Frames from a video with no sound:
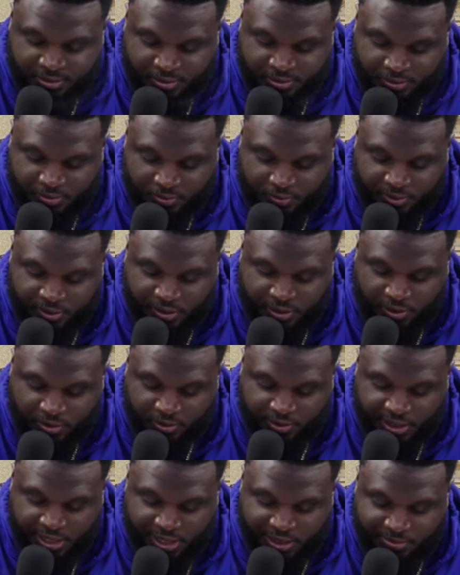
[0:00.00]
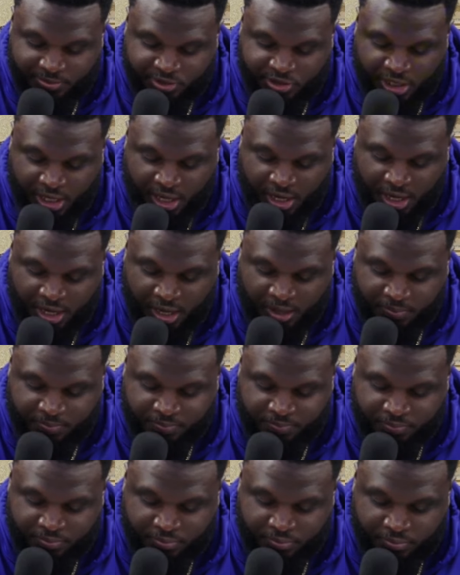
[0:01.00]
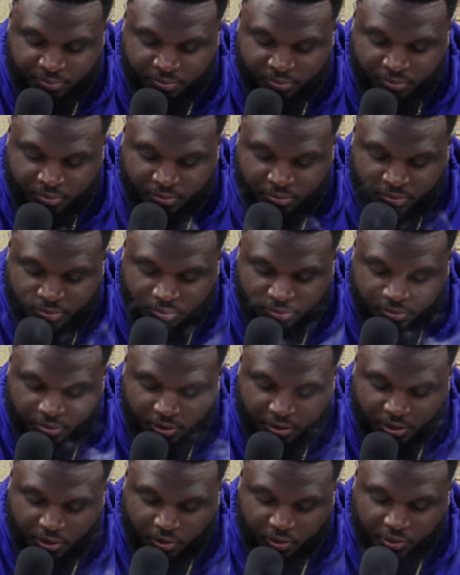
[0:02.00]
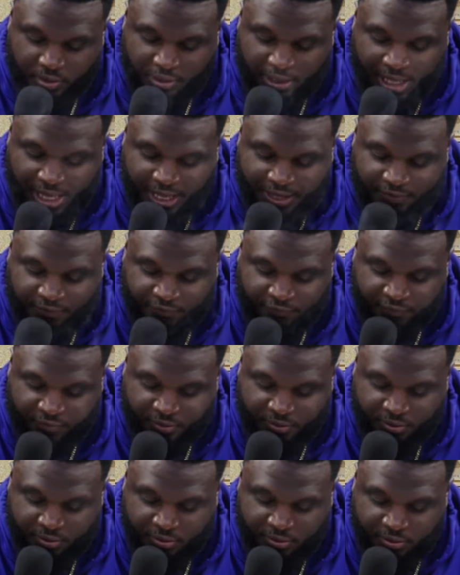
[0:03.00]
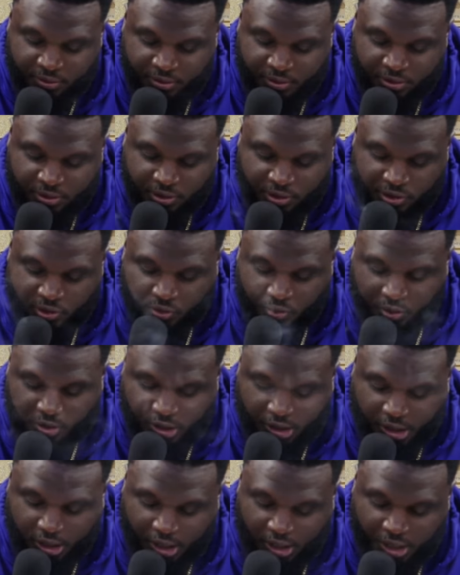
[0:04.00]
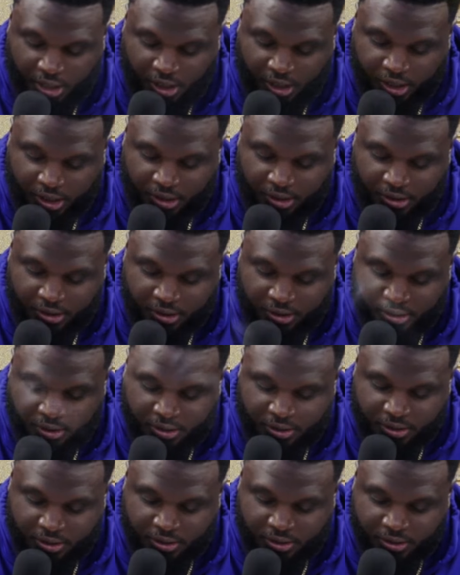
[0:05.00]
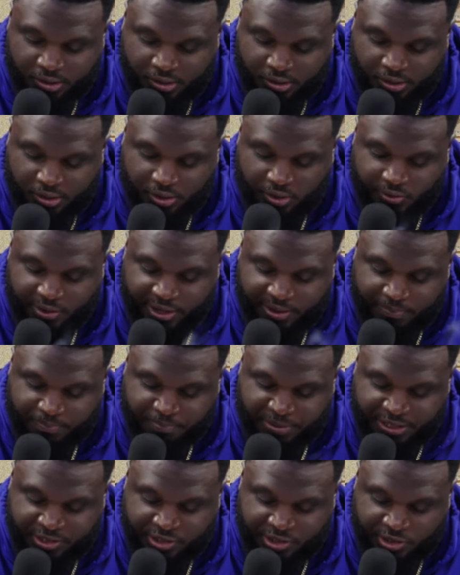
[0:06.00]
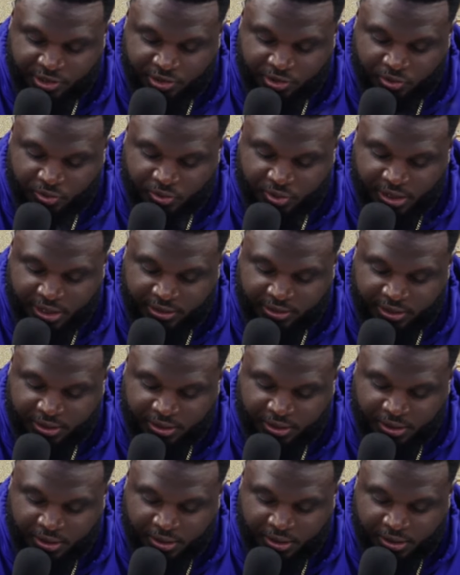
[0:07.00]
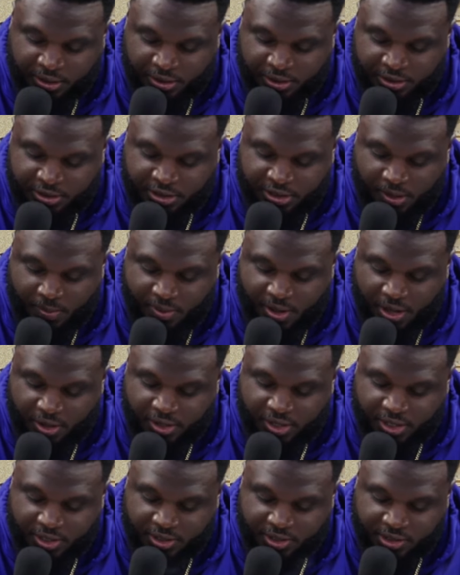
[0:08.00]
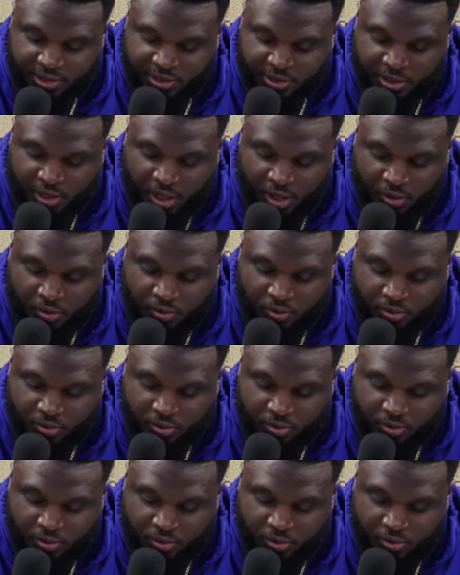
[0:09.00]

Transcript: with no damn job, no life, no car, no ambition to do nothing some of y'all need to just go.